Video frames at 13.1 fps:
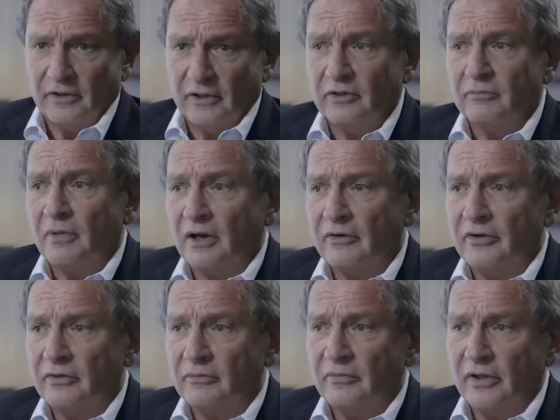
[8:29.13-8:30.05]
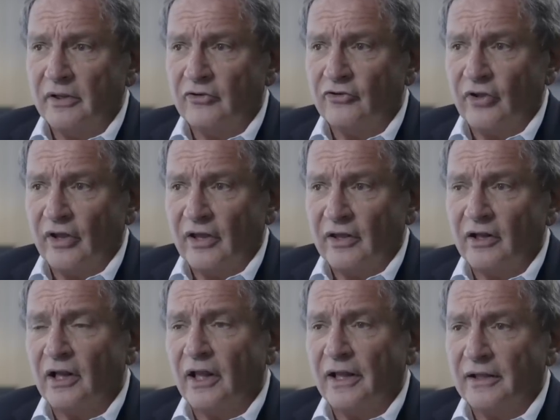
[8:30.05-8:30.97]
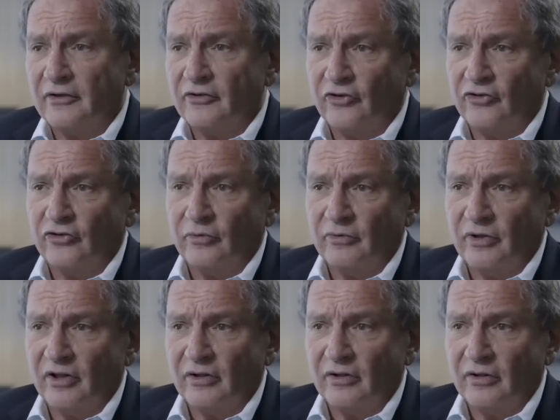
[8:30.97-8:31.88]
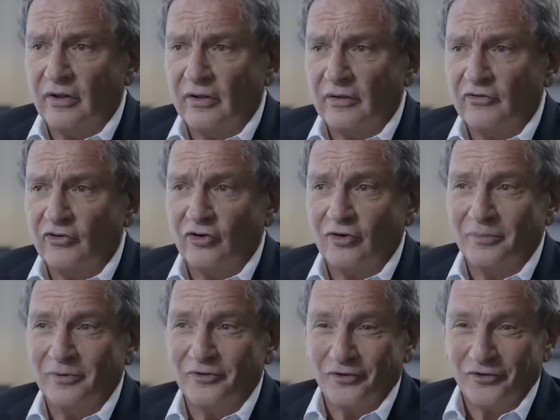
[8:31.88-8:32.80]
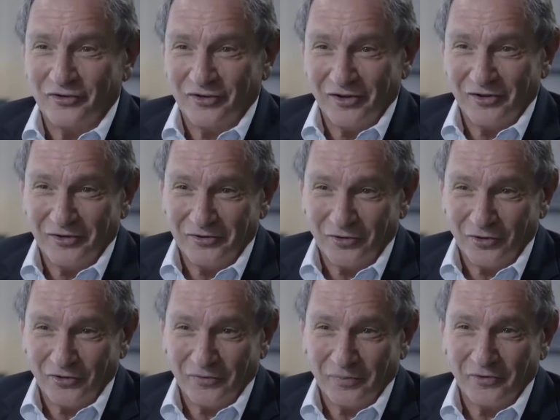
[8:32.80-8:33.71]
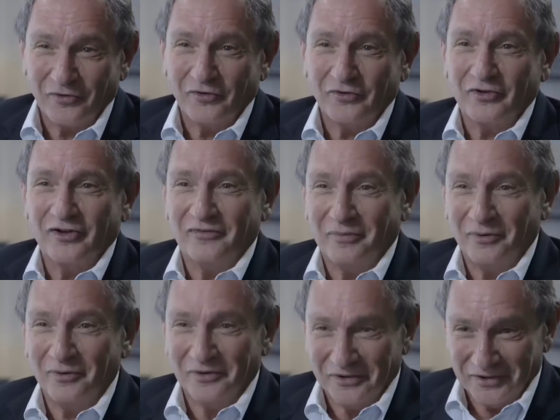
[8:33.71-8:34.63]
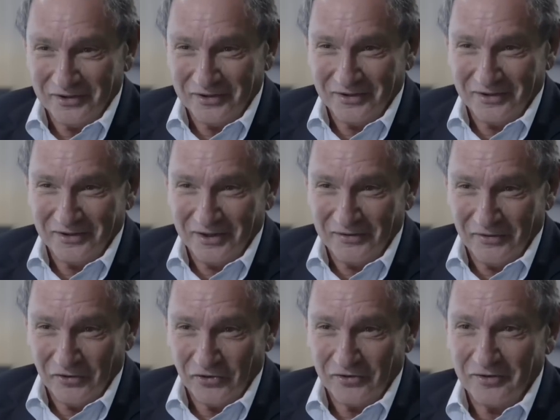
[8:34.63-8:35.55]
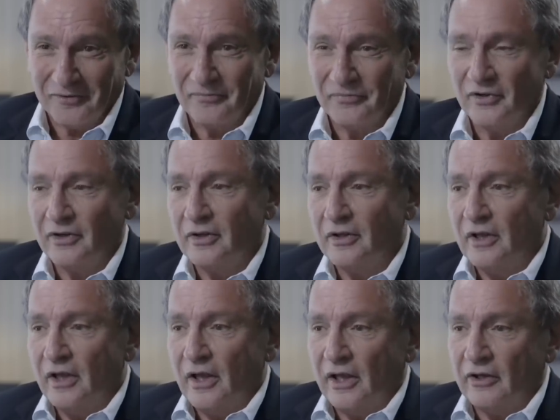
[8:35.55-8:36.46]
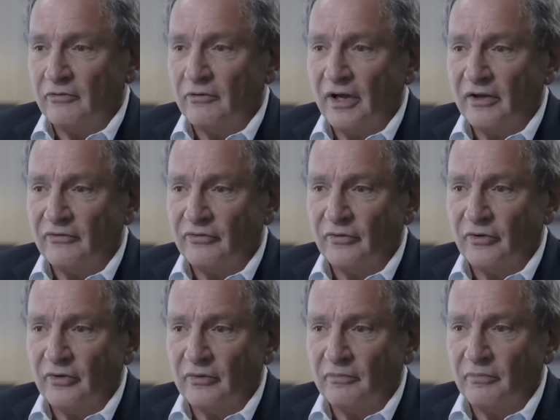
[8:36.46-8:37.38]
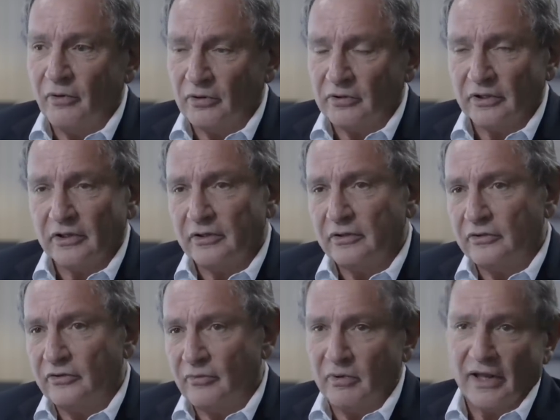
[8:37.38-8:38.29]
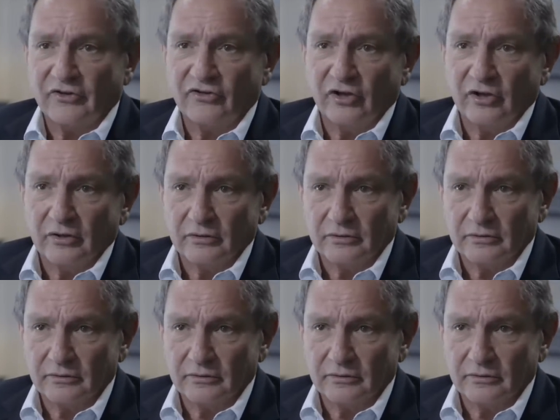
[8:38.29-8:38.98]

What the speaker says: The Indomarium is an alliance system that General Pilsudski, Joseph Pilsudski of Poland, envisioned. And it ran from the Baltic to the Black Sea.